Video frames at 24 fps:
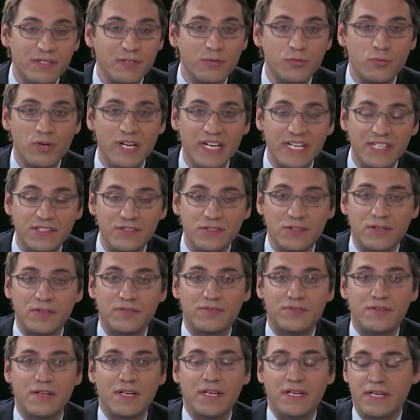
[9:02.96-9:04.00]
ways
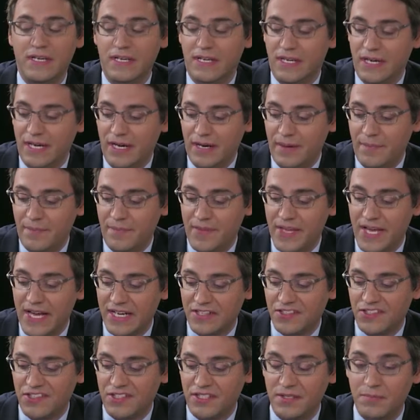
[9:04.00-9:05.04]
of
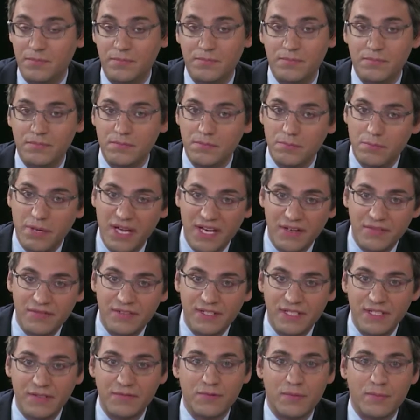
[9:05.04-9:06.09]
actually
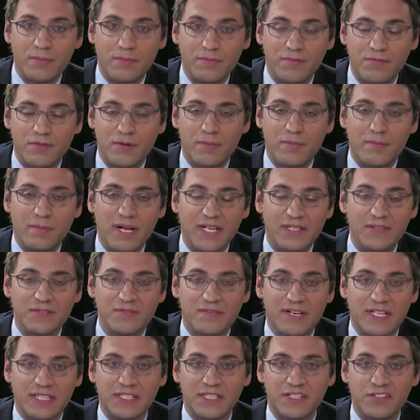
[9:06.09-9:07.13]
benefiting from
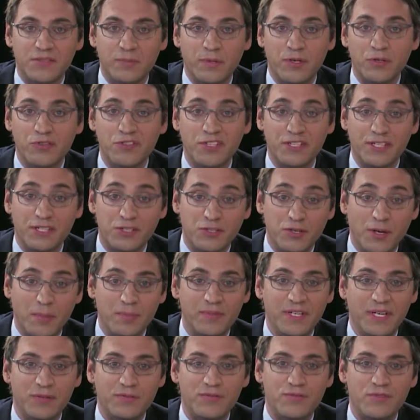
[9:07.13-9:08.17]
multi-factor exposure in a
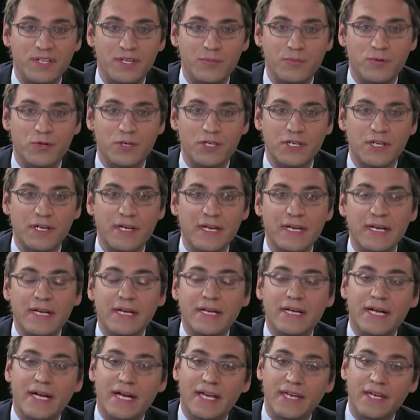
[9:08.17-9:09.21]
top-down framework.
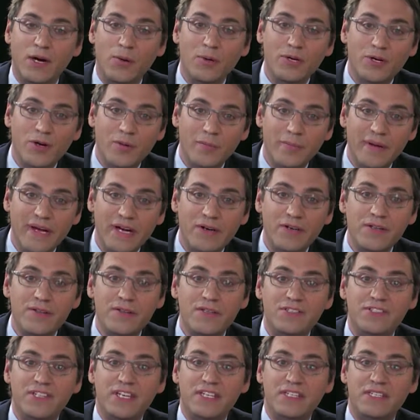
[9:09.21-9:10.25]
And now we're comparing
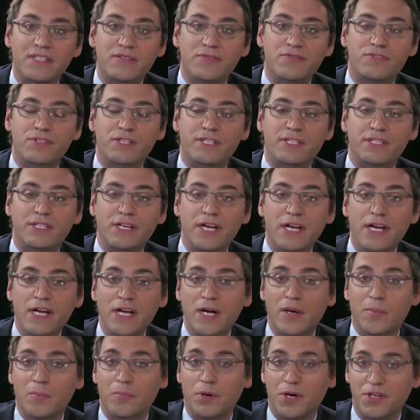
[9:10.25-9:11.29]
this at different
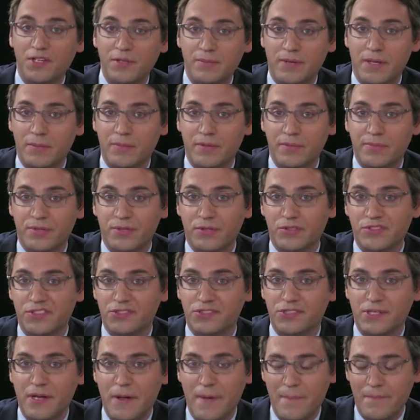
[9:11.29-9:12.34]
bottom-up
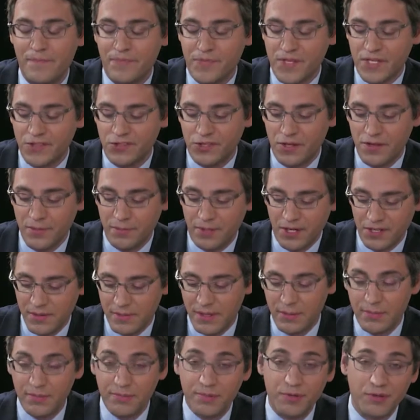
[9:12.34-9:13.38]
approaches. So the
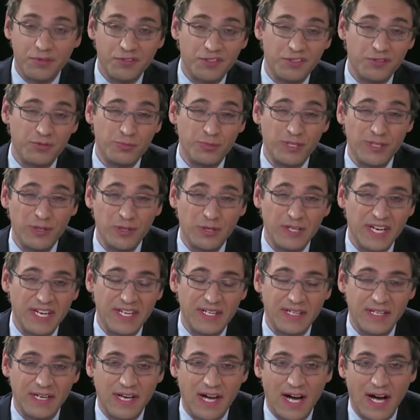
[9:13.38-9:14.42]
bottom-up approaches we look
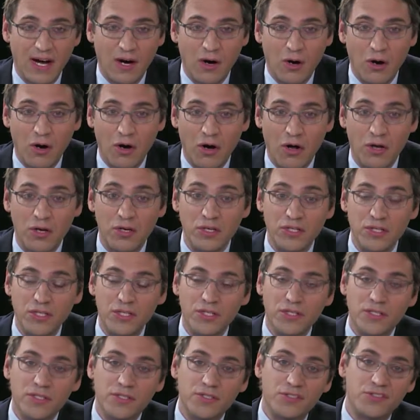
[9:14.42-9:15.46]
at are all
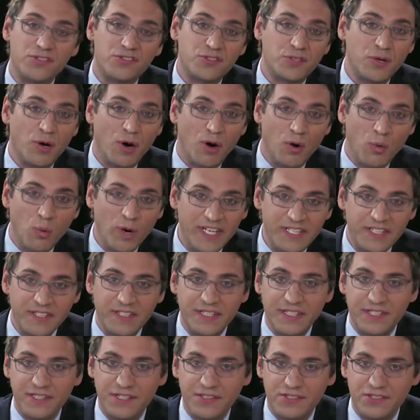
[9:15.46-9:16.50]
score-weighted
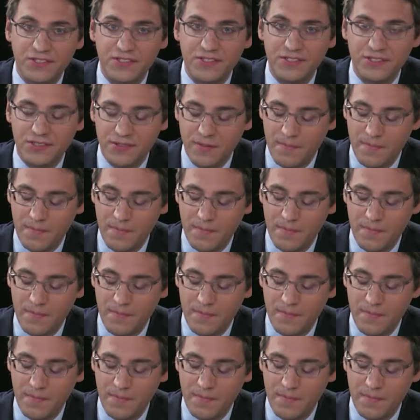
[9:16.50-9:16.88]
indices.